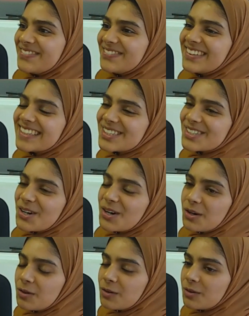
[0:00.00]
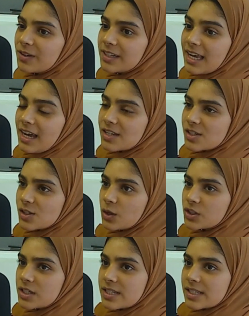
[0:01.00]
So
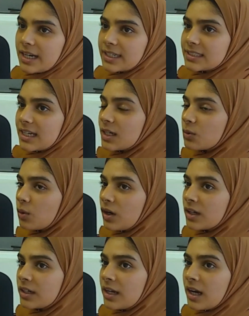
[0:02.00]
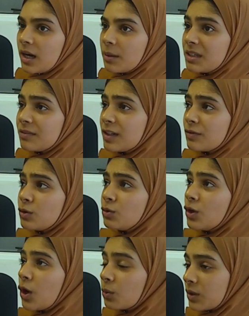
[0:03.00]
she's like, take one. Even if you
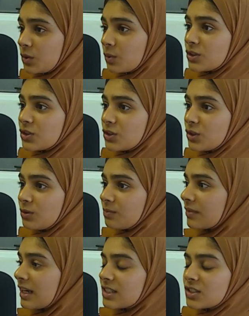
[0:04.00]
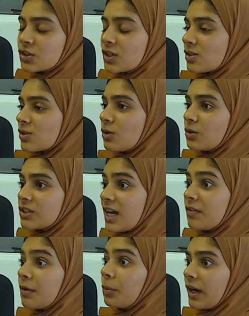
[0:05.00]
know what you want to do, it's just so good to
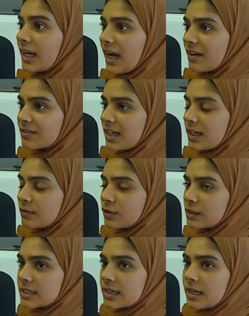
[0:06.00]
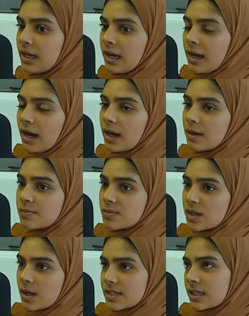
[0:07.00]
have a break after A-levels. So
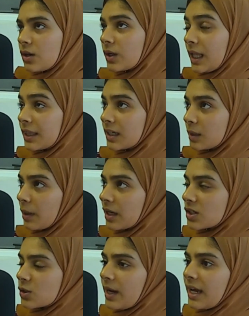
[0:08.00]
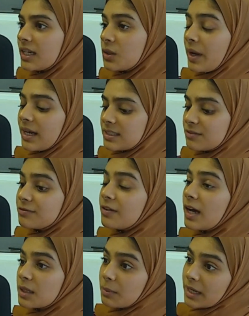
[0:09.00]
I was like, okay, I'll think about it. So I
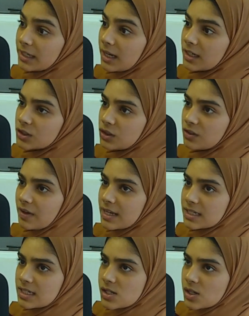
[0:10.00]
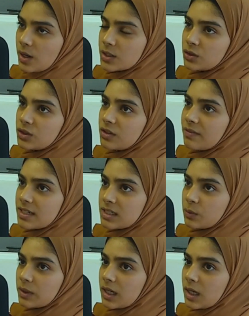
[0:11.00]
deferred my year to university. So I told university
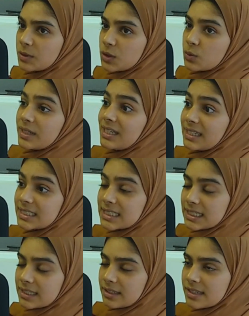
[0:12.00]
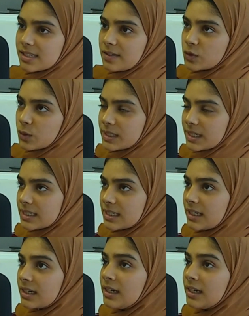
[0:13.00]
I want to come in 2019 instead of 2018.